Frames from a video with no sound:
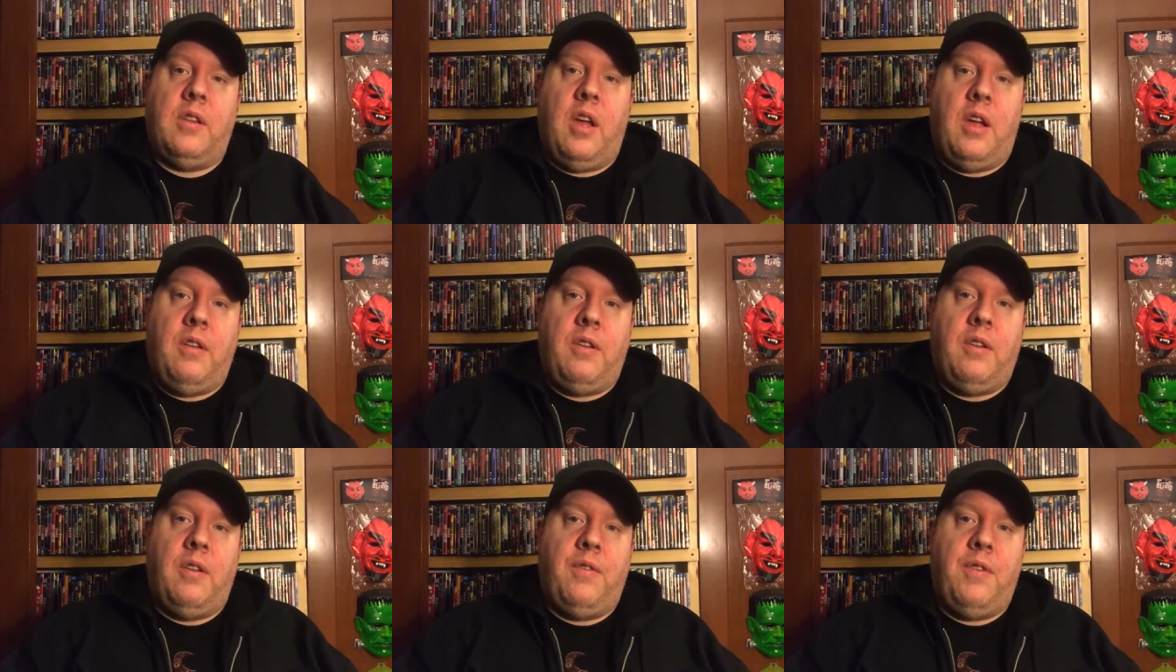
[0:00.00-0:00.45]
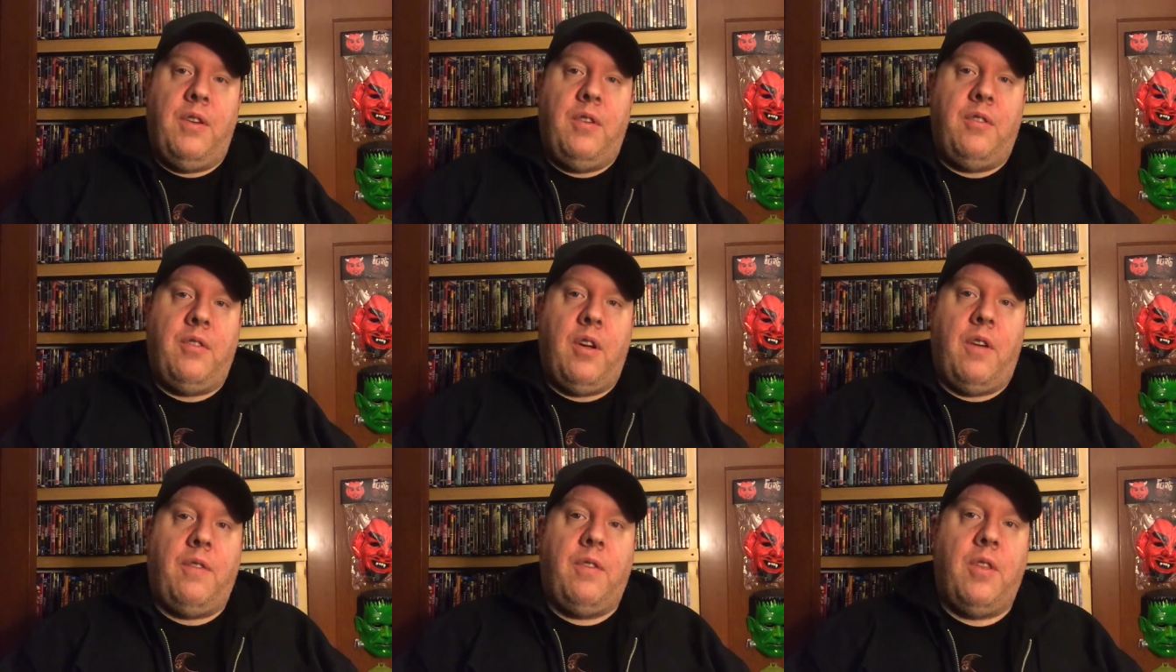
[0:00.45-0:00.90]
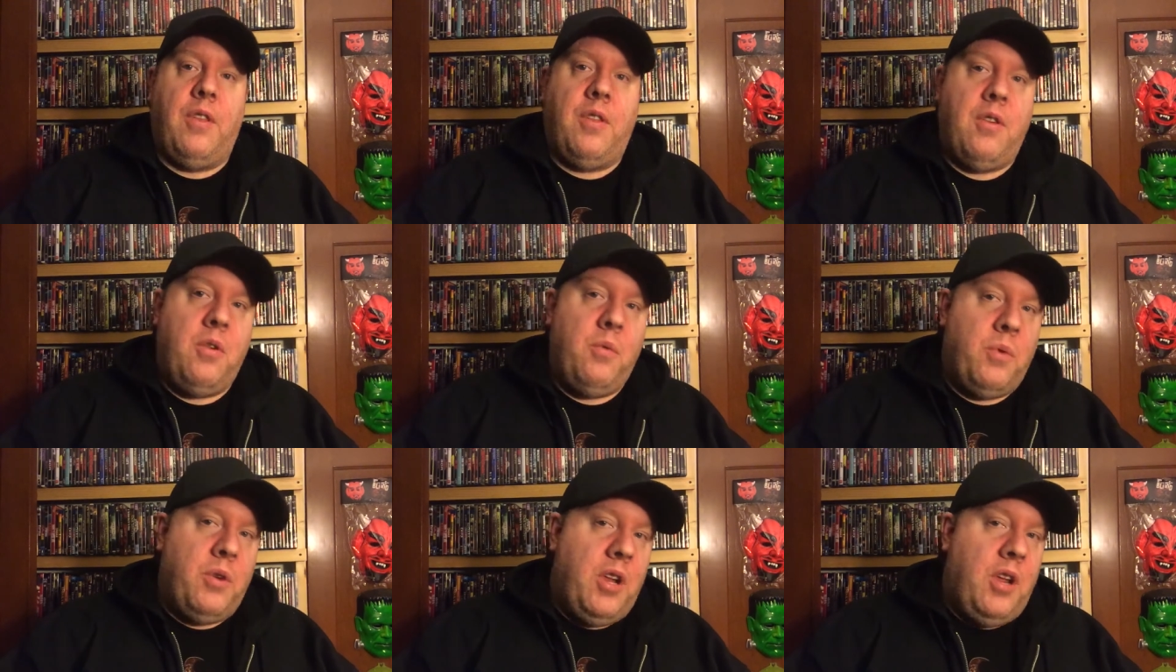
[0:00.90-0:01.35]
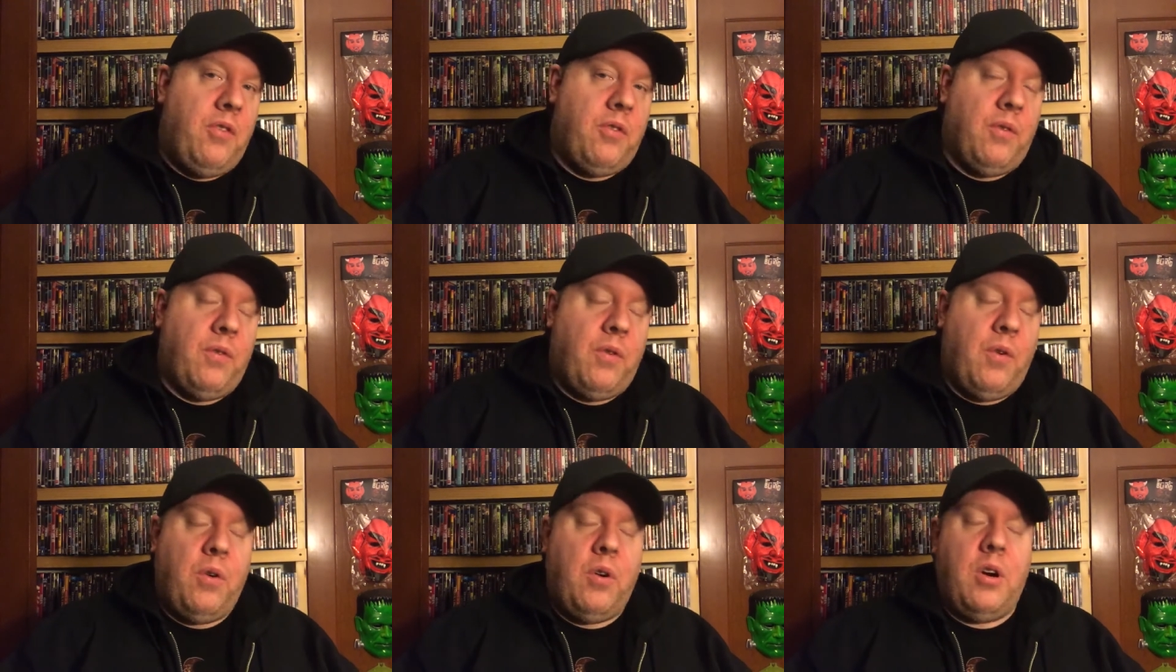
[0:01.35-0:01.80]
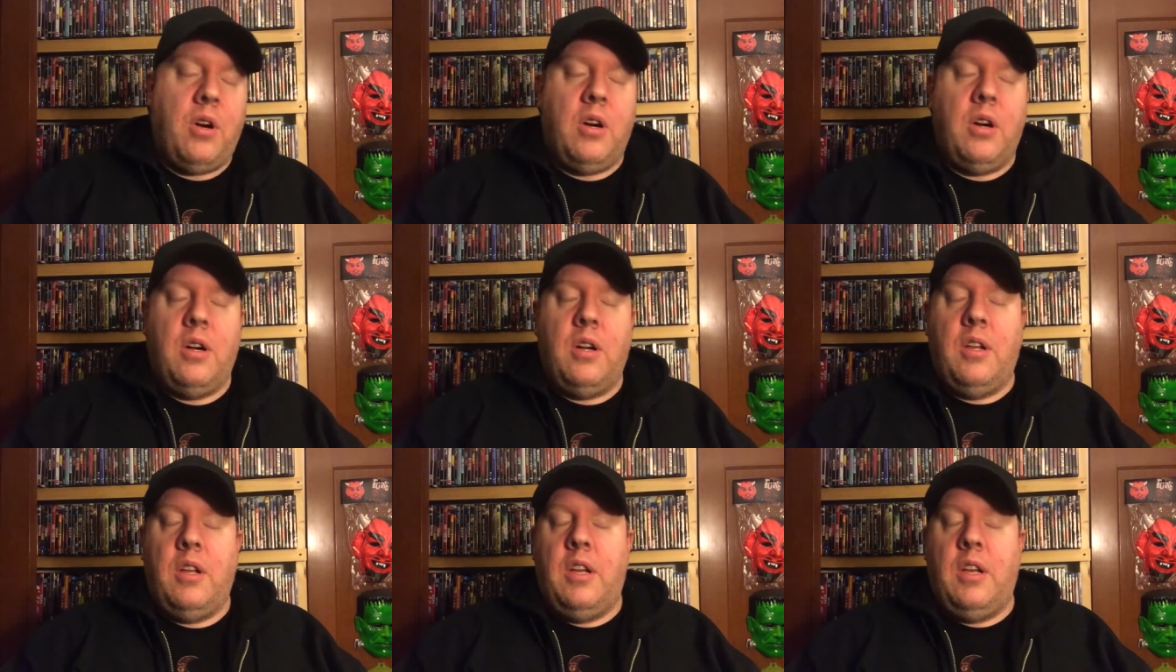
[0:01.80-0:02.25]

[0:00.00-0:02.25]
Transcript: I just finished off the 31 Days of Horror.